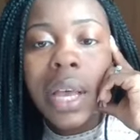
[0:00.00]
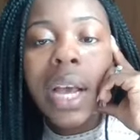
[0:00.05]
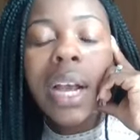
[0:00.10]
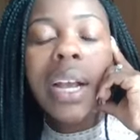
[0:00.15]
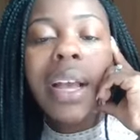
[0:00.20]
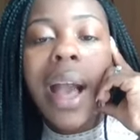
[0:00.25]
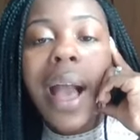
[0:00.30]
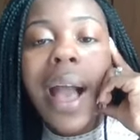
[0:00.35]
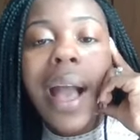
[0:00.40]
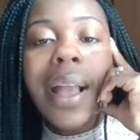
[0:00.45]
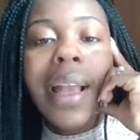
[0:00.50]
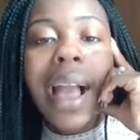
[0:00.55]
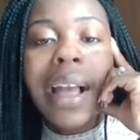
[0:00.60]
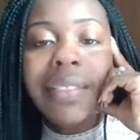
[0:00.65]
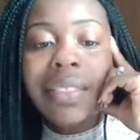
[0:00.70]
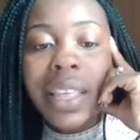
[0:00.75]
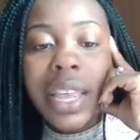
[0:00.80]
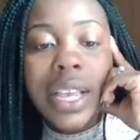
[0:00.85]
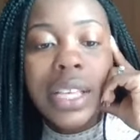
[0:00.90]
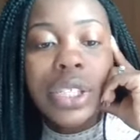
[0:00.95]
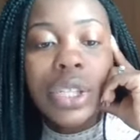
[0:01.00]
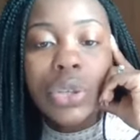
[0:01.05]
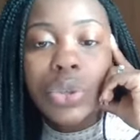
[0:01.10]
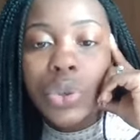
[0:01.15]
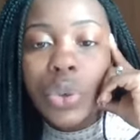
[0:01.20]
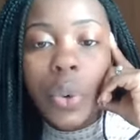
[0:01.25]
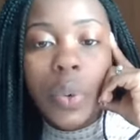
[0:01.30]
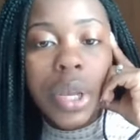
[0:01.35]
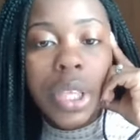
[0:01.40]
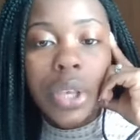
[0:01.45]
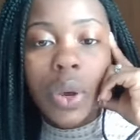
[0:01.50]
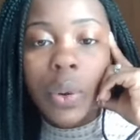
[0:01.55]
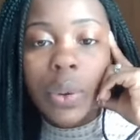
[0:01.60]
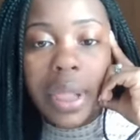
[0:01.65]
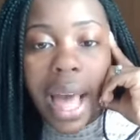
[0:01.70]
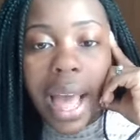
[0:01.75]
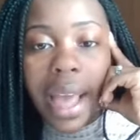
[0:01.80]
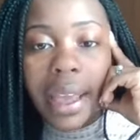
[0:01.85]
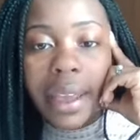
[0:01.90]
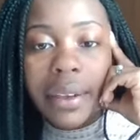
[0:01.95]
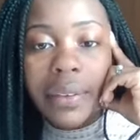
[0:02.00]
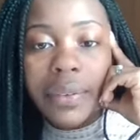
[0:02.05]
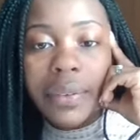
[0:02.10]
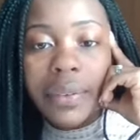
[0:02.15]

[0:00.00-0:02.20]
God got things to do in your life.